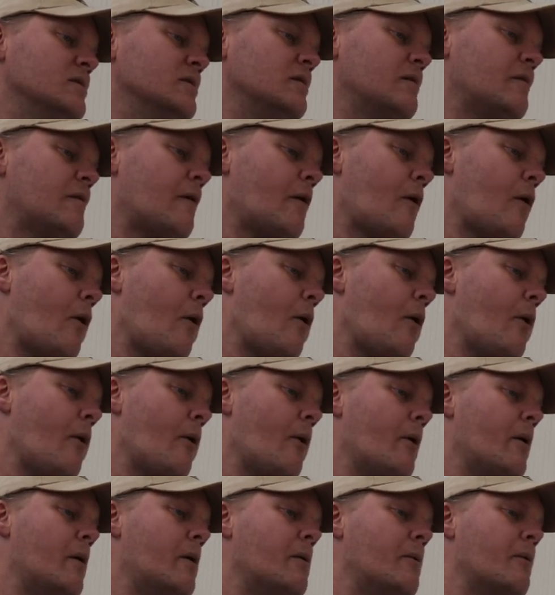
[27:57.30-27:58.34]
Damn, wish
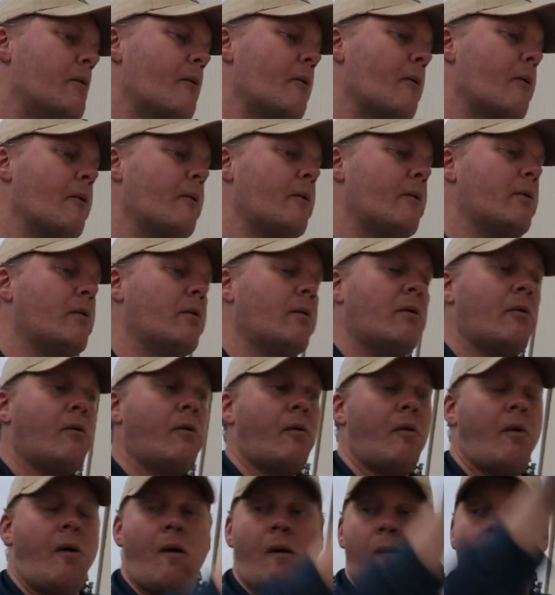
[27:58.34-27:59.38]
boy. Let
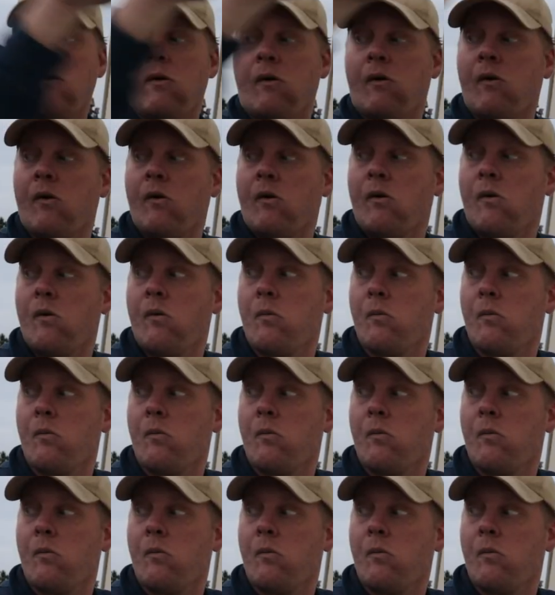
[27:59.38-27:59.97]
me stop, Parker,